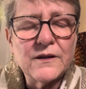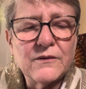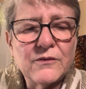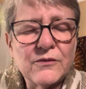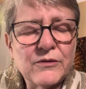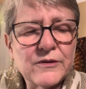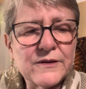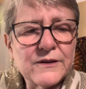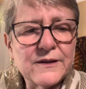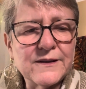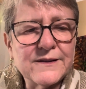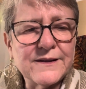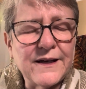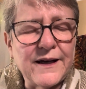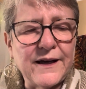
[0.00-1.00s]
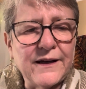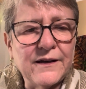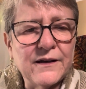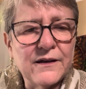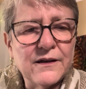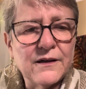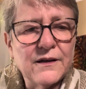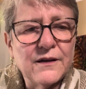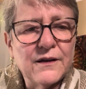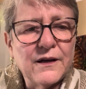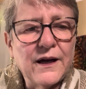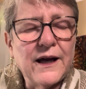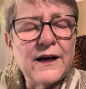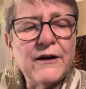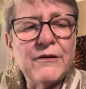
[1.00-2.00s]
What was I going to say?
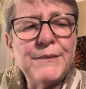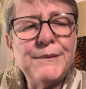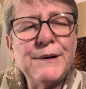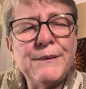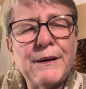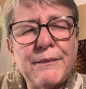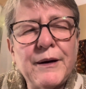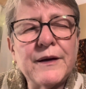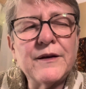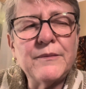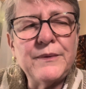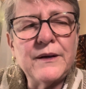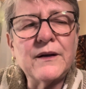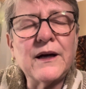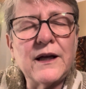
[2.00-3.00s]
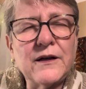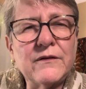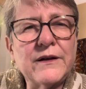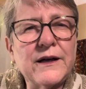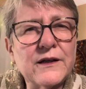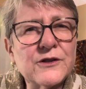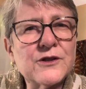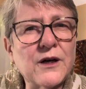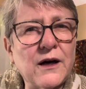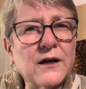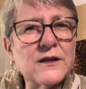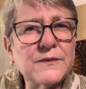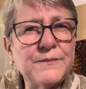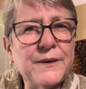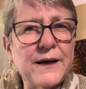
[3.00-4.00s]
And I remember my mother being kind of like
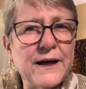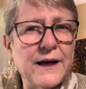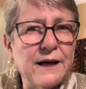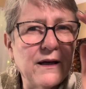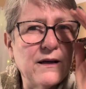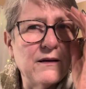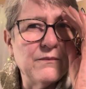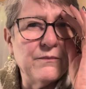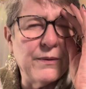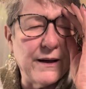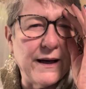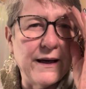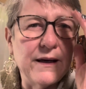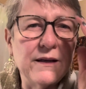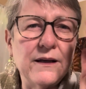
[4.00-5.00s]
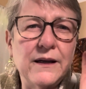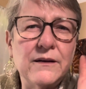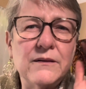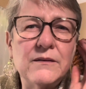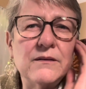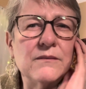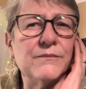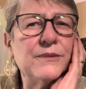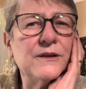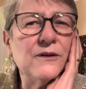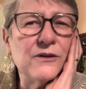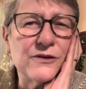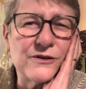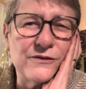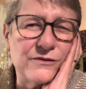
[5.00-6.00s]
shocked by it. But
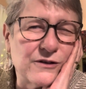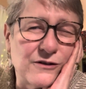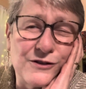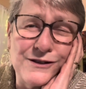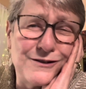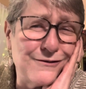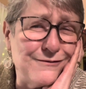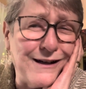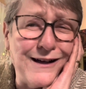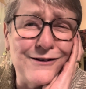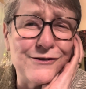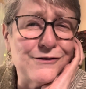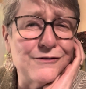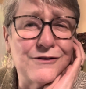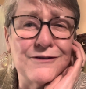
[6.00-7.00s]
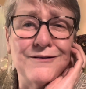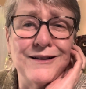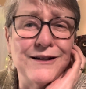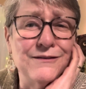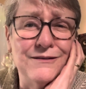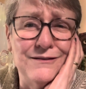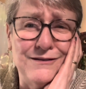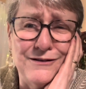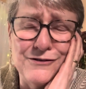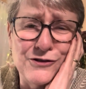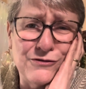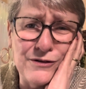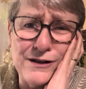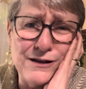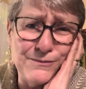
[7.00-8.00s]
also because she's a writer, she's sort of like
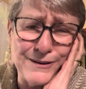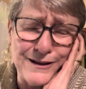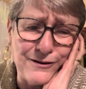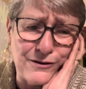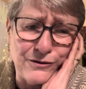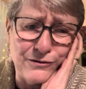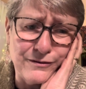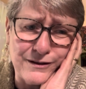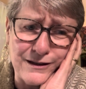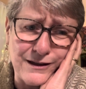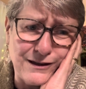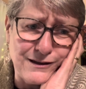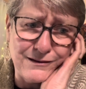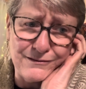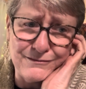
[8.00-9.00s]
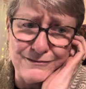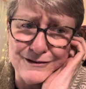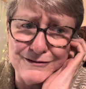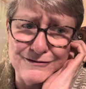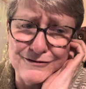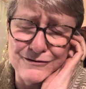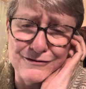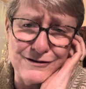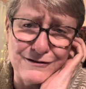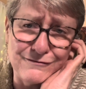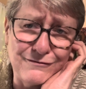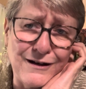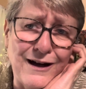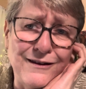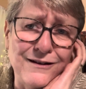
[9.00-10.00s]
intrigued by the whole thing. It was
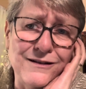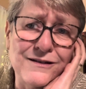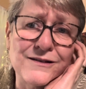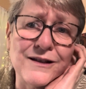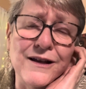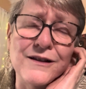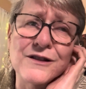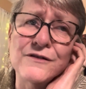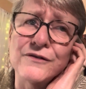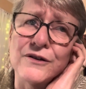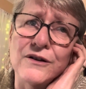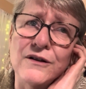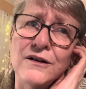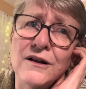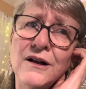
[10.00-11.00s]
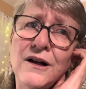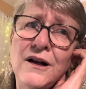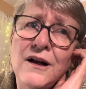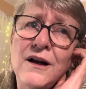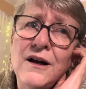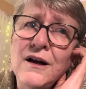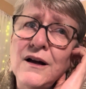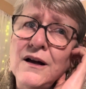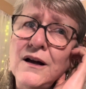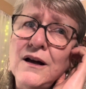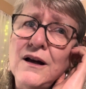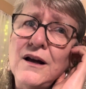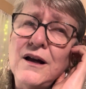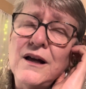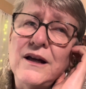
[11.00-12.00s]
rather distasteful.
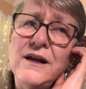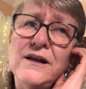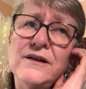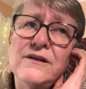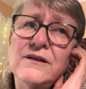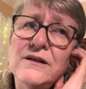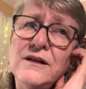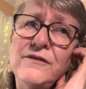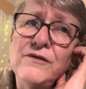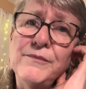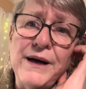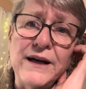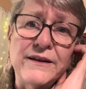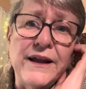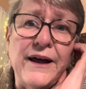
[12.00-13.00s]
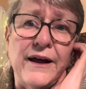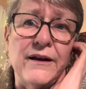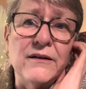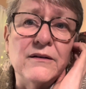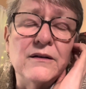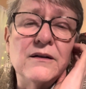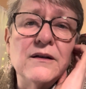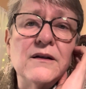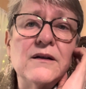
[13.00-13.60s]
And even back then.